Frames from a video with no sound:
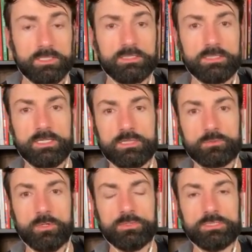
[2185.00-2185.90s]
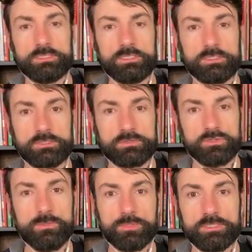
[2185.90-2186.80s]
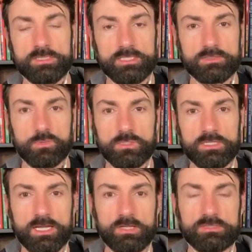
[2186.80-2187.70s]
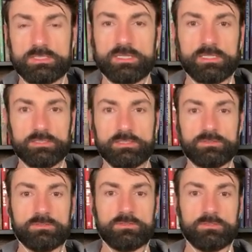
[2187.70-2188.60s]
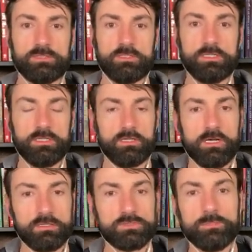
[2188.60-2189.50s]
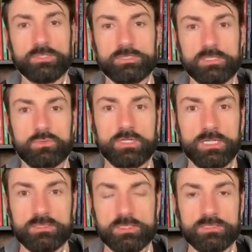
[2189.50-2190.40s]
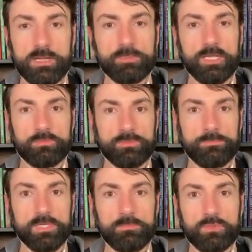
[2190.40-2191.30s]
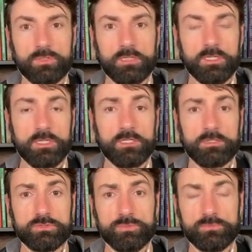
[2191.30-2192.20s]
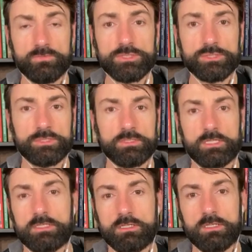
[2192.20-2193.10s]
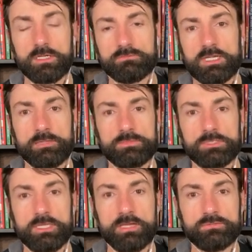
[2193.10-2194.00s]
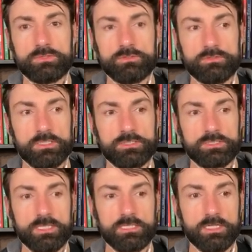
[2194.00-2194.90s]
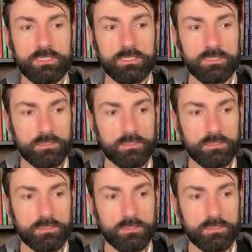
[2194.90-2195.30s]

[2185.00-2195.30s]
and then they get thrown into these super intense workouts. It's like, dude, uh, super intense workouts on top of that with minimal supervision. And a lot of times you have to understand that,